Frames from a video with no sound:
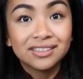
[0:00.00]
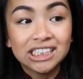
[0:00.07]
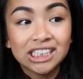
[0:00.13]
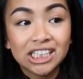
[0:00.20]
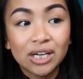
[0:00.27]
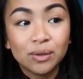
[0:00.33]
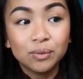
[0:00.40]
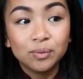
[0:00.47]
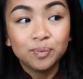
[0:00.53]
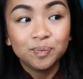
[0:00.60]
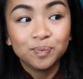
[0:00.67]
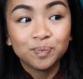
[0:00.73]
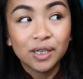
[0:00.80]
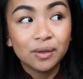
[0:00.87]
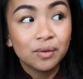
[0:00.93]
you know?
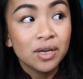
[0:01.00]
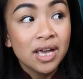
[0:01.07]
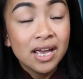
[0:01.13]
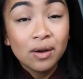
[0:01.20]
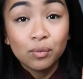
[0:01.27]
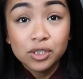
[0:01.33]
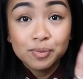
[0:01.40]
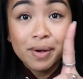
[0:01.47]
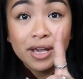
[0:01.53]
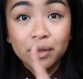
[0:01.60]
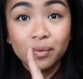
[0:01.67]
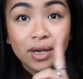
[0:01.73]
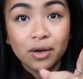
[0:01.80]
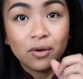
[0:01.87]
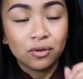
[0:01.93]
No? Which, by the
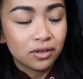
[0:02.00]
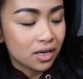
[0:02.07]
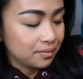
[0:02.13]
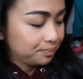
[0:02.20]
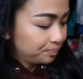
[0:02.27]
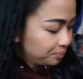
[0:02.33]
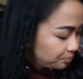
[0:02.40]
way, hold on.